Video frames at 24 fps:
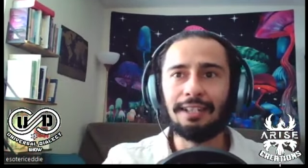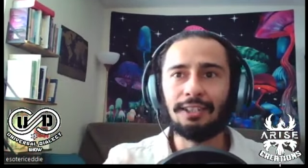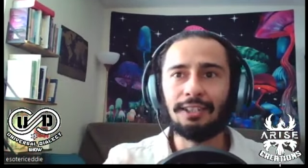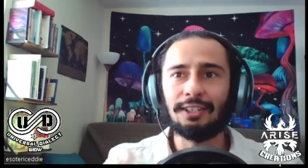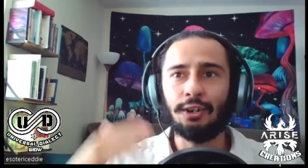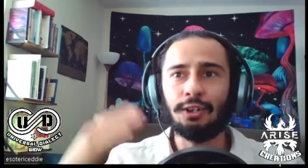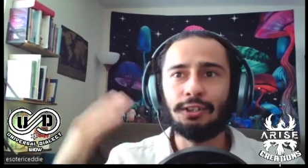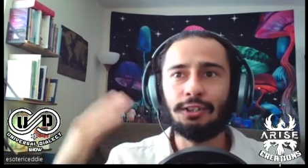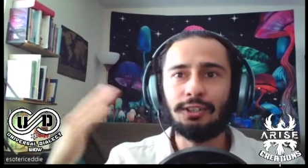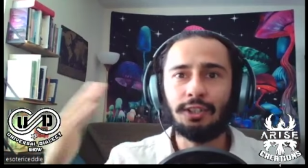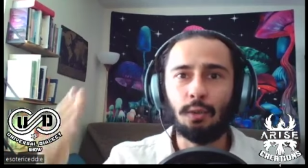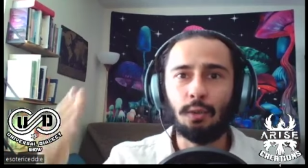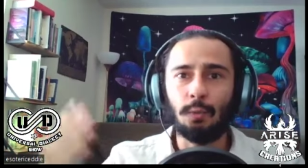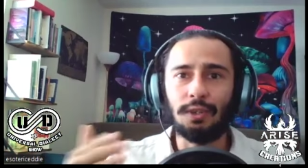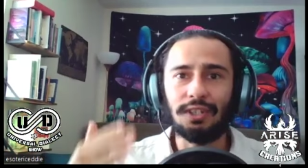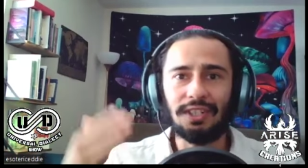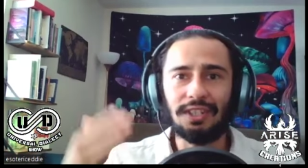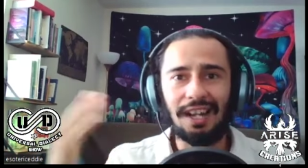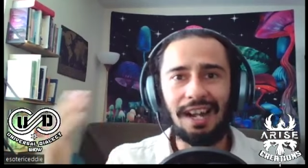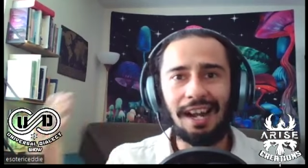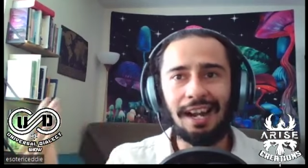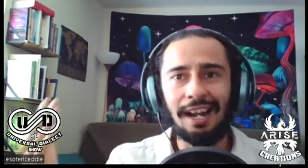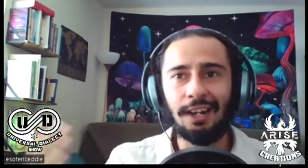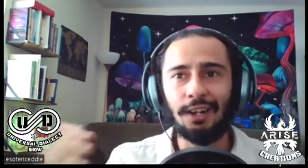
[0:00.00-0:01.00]
I started to
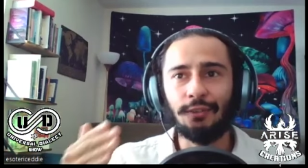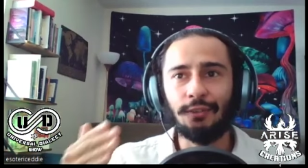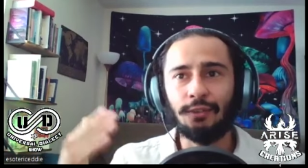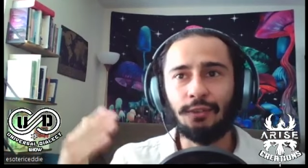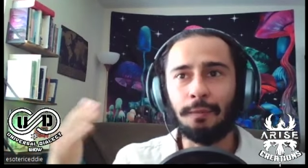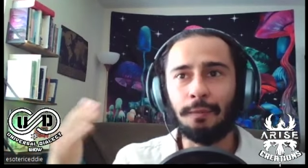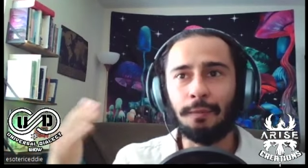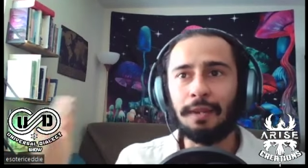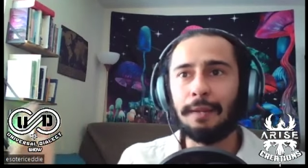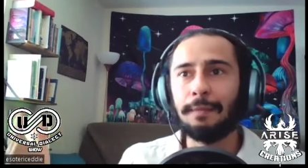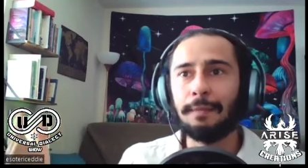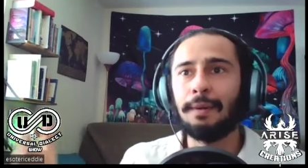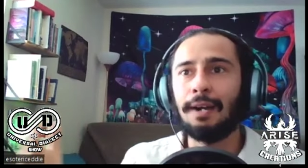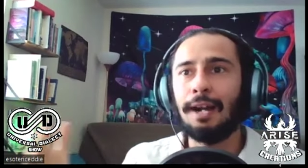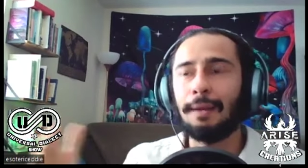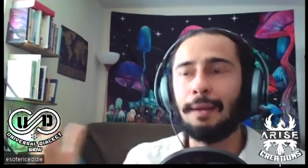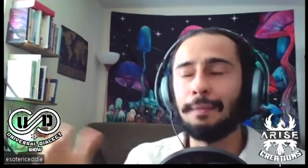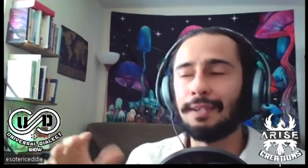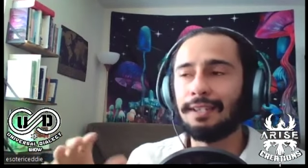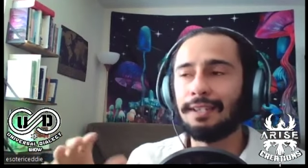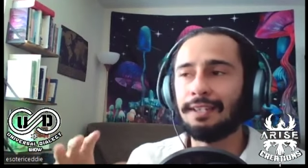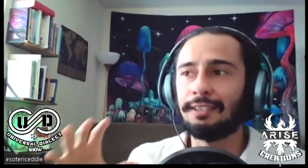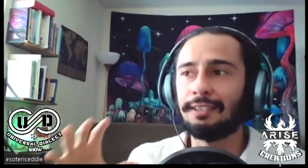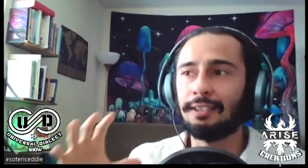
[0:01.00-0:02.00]
retire from hip hop
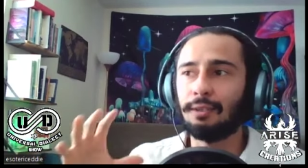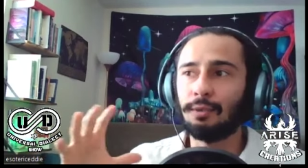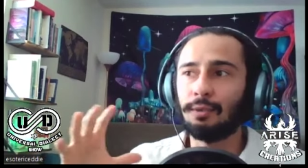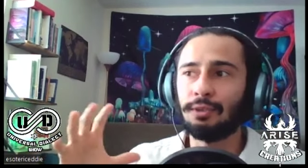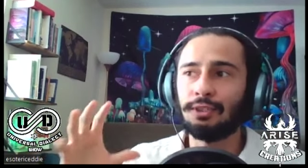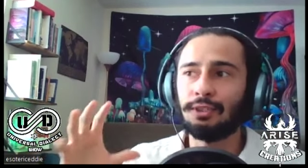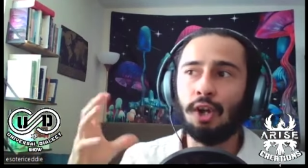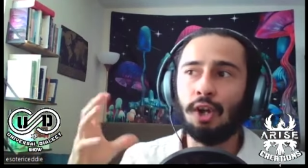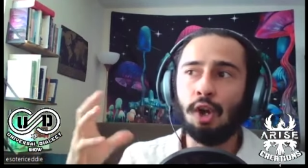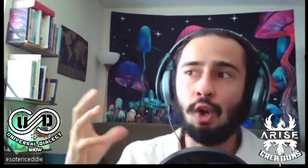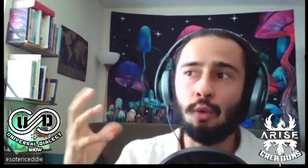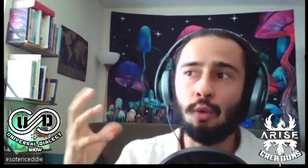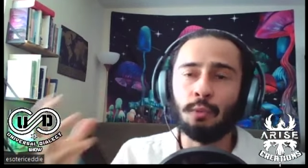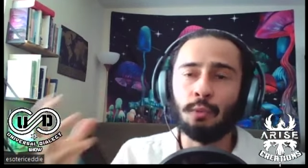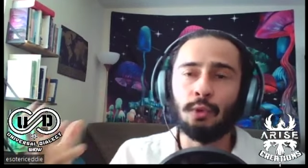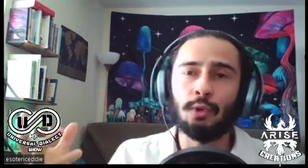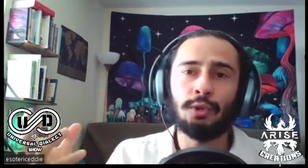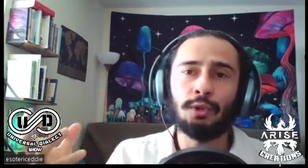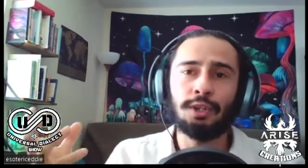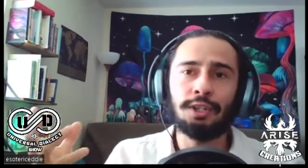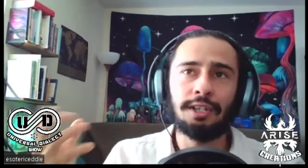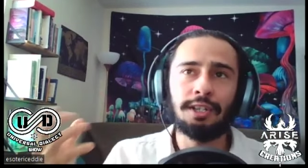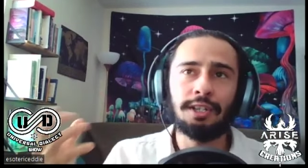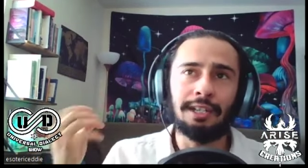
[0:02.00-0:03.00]
because it was all
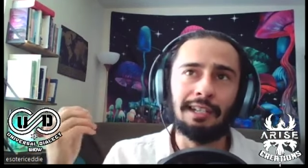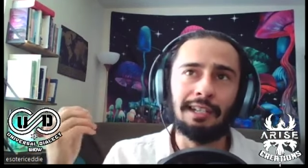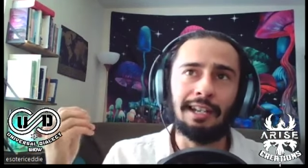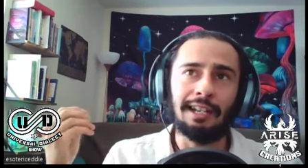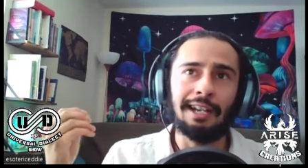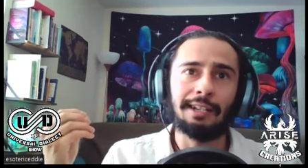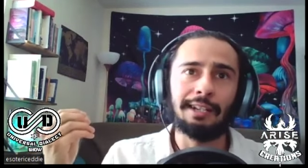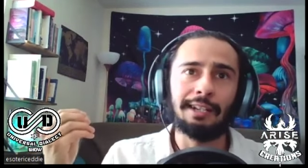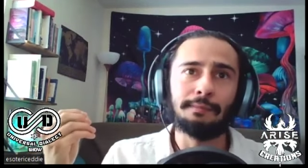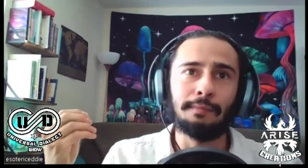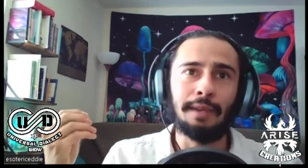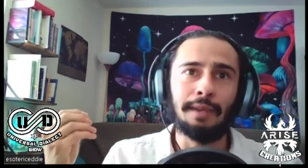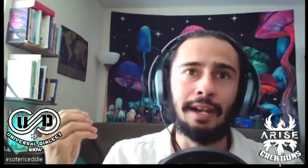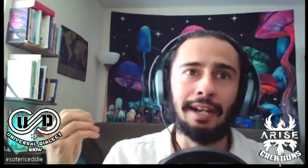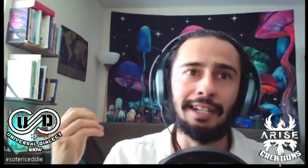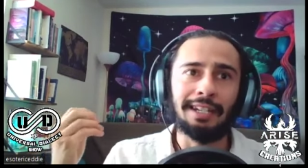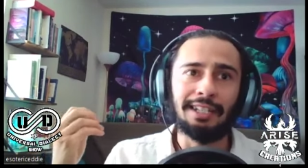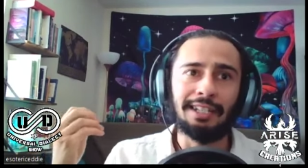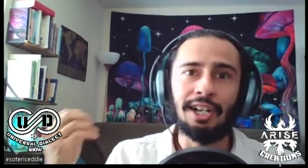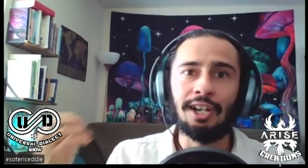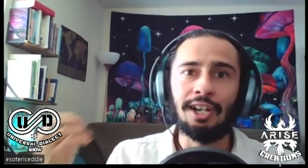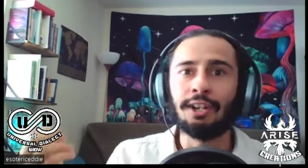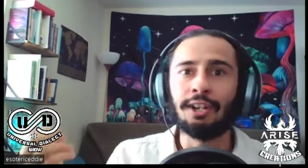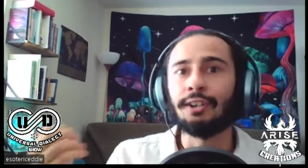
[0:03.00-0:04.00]
rooted in like my
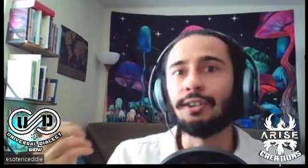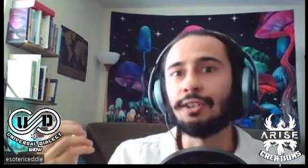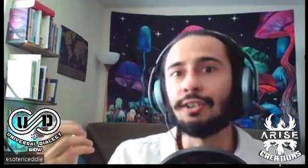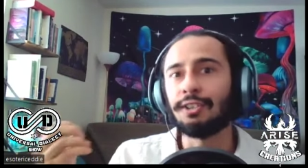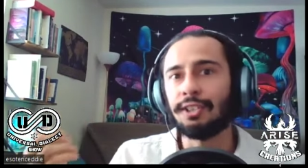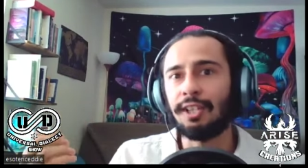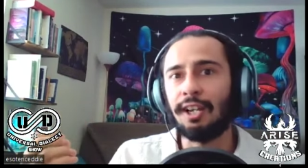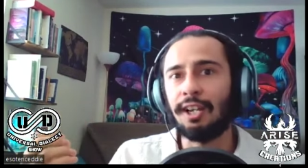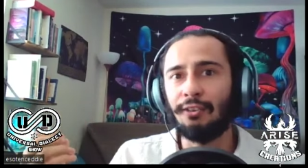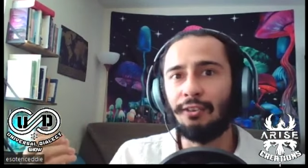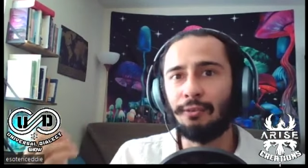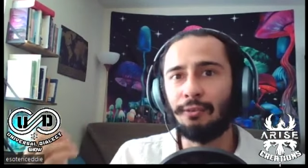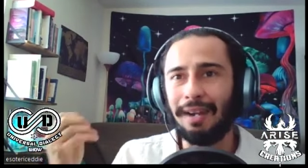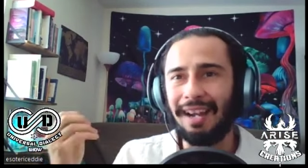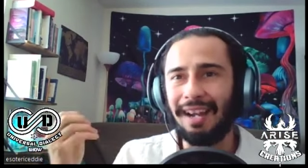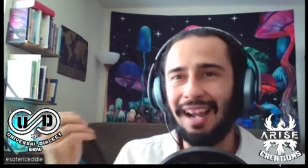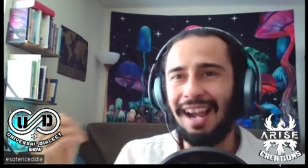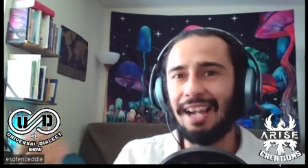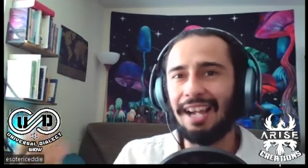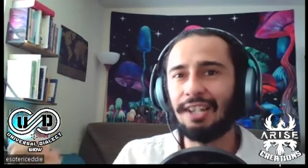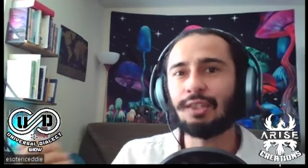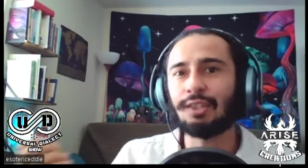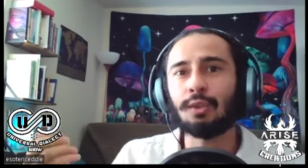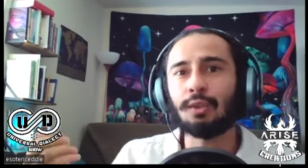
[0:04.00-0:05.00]
younger self, my
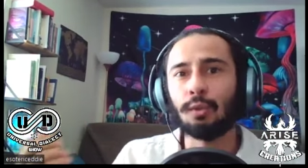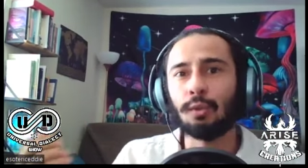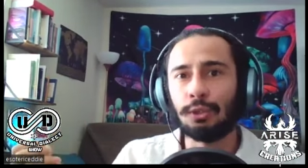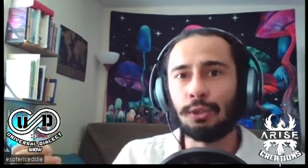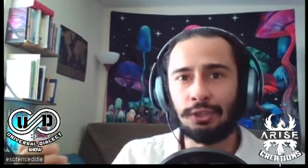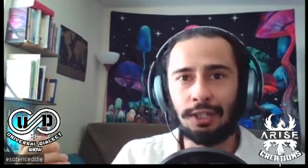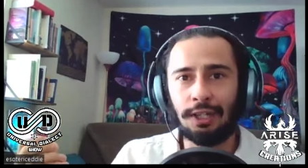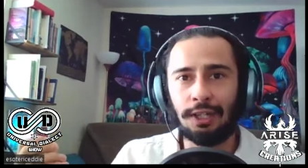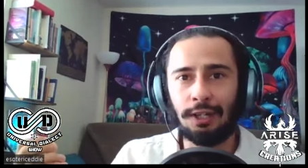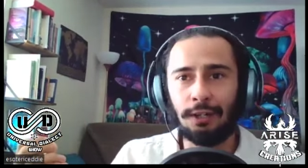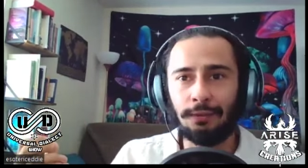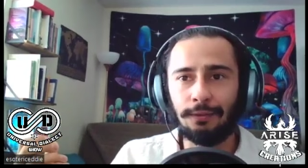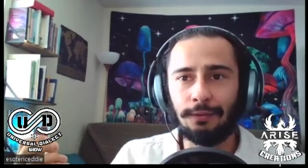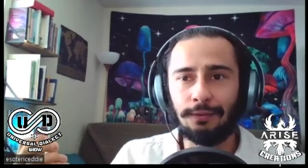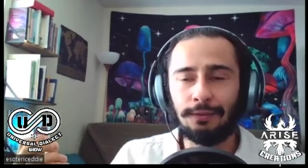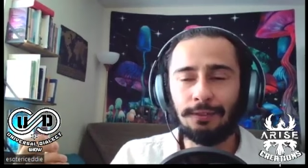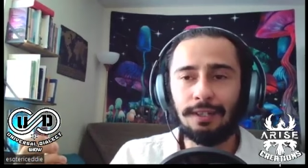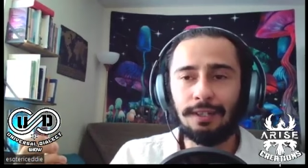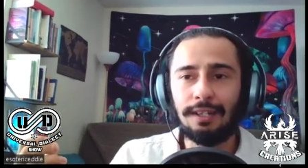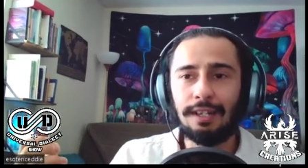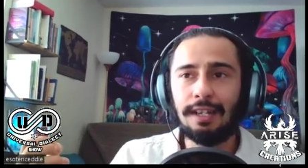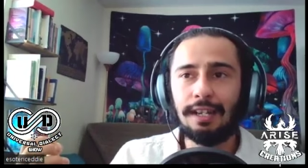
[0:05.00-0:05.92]
high school self.